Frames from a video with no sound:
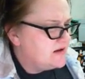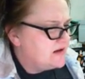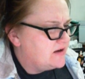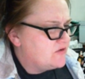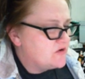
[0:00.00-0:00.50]

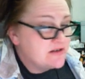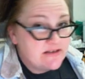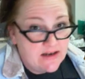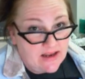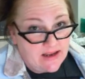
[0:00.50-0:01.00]
Of course,
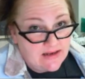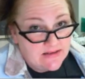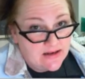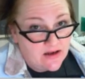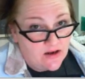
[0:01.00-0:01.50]
at
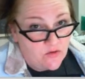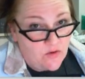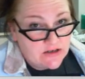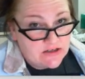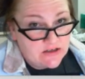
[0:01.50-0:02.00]
8, I got to
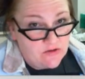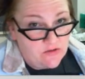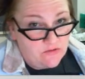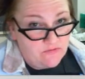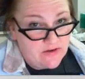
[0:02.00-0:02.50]
wash the
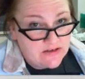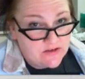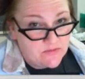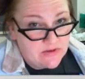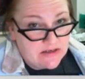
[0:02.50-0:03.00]
old face
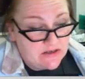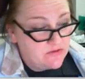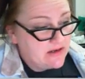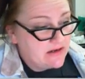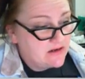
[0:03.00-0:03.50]
of Rooney
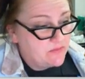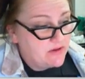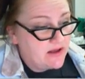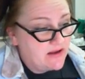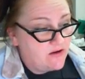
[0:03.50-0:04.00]
Dooney and
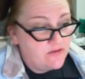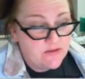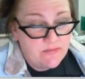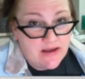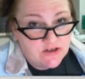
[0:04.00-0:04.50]
apply all
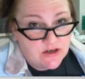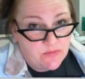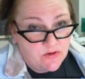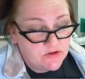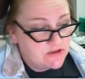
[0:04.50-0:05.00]
the magic
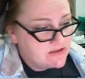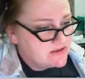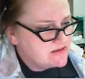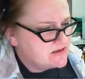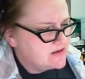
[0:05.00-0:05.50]

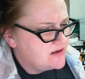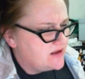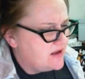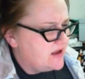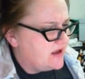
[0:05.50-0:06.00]
potions.
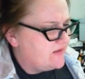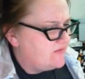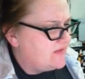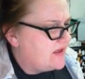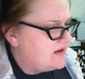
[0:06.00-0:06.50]

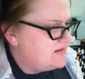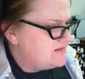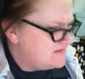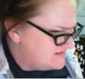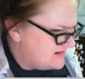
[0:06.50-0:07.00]
And then
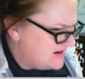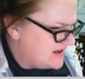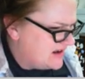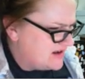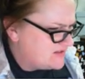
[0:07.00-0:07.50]

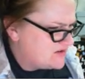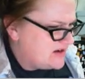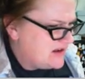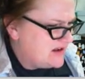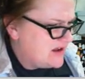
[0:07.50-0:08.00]
at
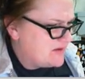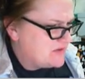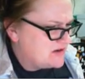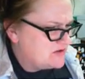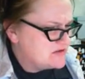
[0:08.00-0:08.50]
8:30, I'm
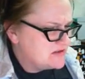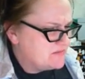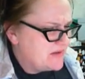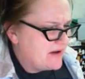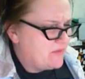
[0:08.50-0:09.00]
going to do some
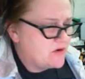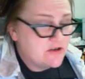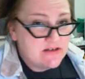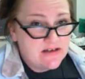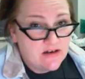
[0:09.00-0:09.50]
back
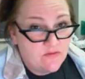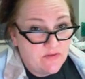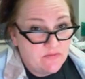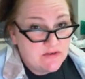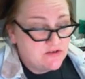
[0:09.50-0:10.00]
porch sitting
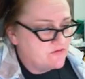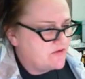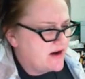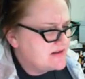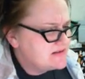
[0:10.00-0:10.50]
with Mr.
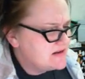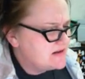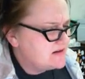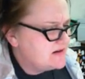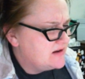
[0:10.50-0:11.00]

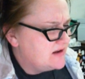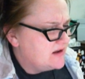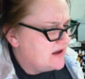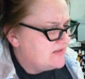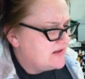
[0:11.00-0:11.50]
Franzen.
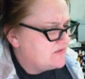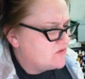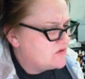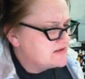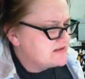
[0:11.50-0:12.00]
And then, of
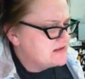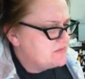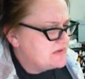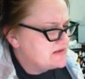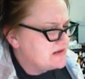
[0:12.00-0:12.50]
course,
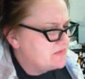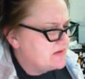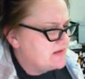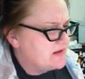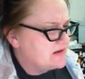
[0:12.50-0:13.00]
sleepy sleep.
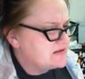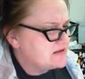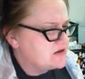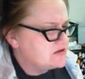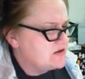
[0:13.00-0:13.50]
And then it
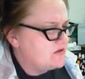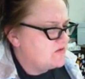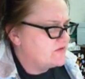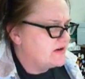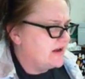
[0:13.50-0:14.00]
starts all
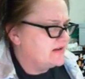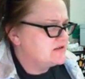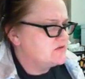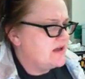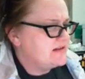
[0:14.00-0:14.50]
over again.
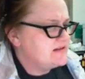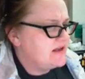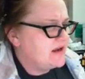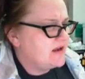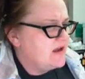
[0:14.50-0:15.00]
So that's
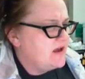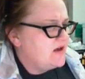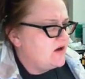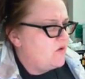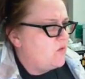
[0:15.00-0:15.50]
like
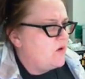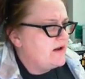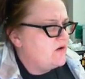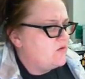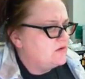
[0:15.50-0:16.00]
a
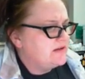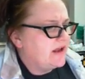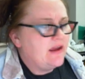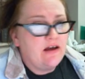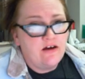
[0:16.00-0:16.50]
one whole
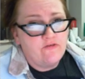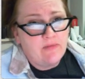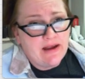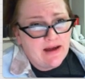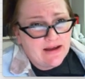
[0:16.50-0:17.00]
day of
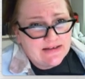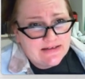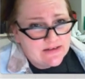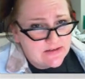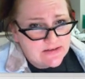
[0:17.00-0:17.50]
my
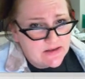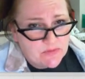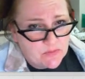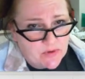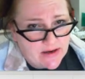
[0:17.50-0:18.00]
ideal
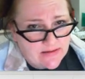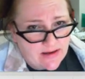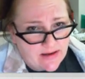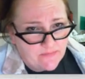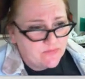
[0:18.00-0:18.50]
summer break
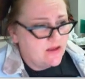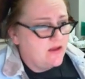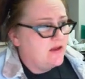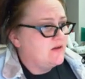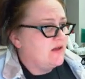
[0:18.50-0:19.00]
day.
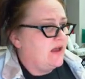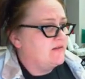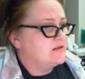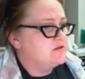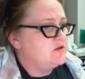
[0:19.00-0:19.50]

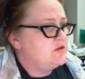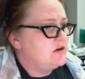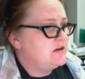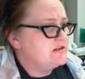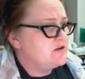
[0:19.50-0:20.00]
Okay, so you're
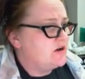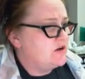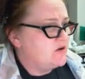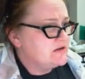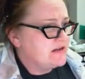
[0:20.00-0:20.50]
going to start
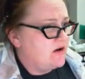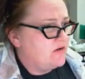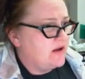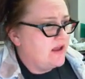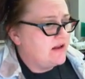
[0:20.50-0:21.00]
yours
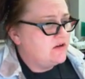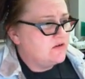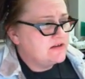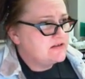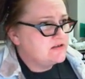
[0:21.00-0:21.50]
out, and you
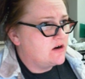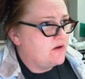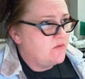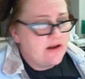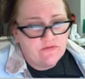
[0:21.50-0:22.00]
can start
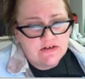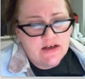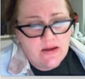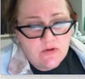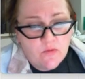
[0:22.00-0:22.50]
at whatever
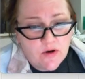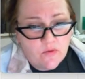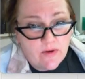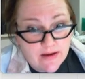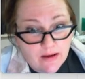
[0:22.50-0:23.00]
time you want to
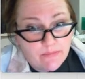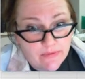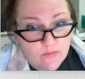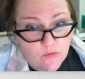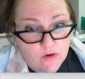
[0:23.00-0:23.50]
wake up
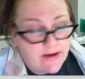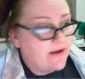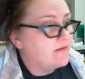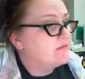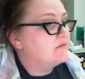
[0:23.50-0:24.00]
in the morning.